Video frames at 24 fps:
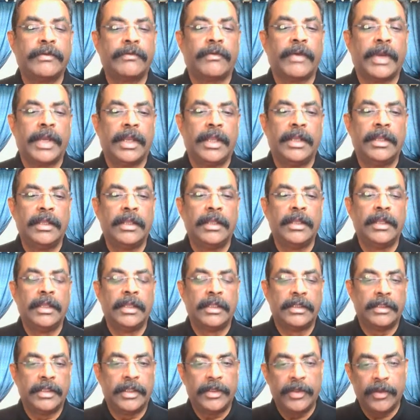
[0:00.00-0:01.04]
file,
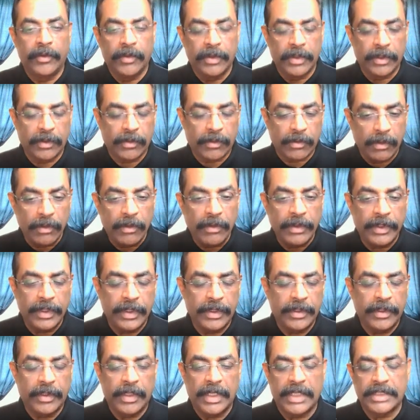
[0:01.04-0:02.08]
then you're gonna clone it.
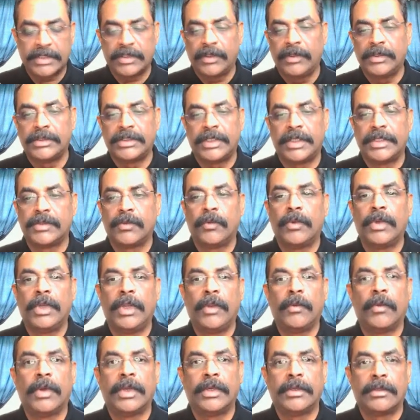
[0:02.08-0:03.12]
Let's say you change only
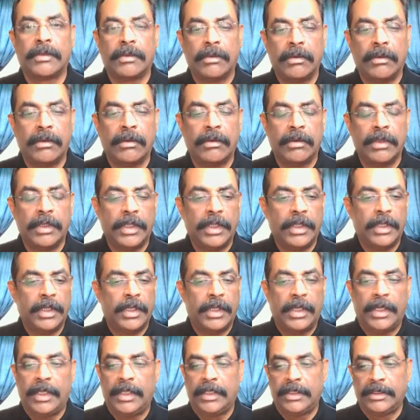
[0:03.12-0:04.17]
one row,
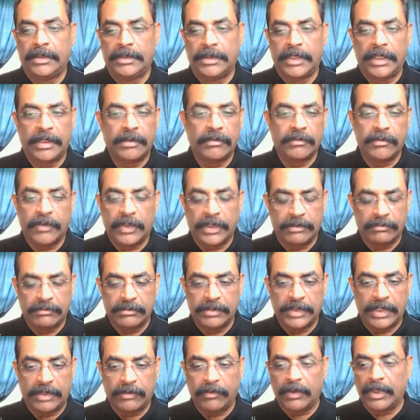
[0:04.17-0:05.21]
and then what
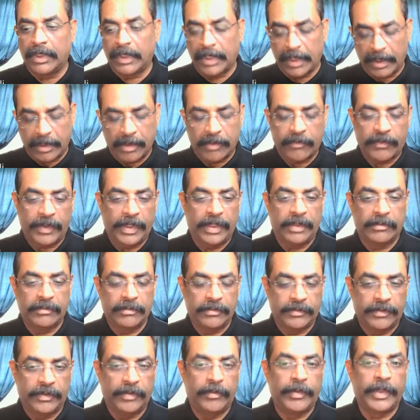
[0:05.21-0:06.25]
that 1 gigabyte
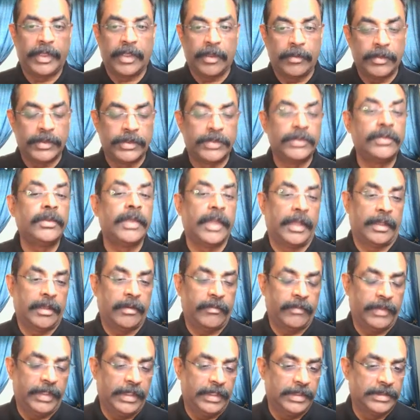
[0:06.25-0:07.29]
will become 2
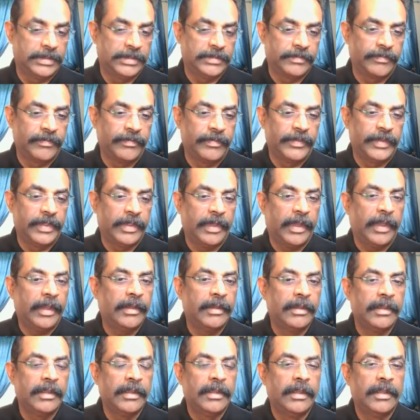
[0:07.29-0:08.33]
gigabyte, right?
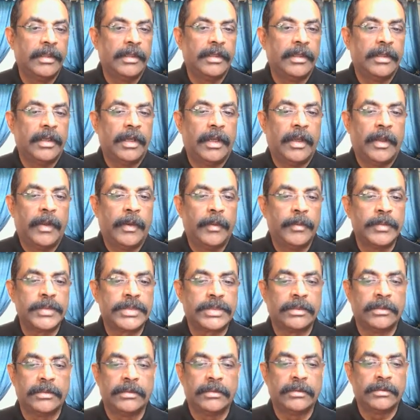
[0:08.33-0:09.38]

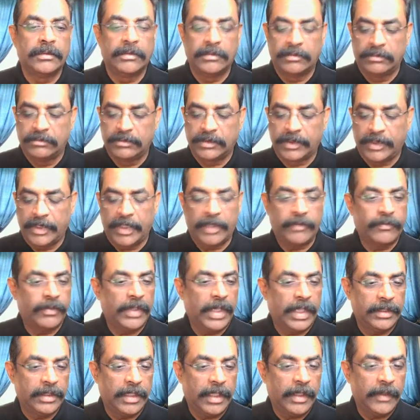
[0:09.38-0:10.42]
So careful
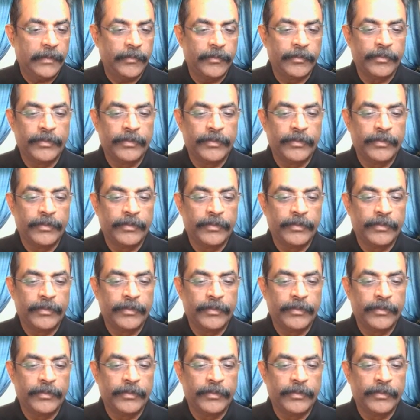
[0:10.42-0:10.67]
on that.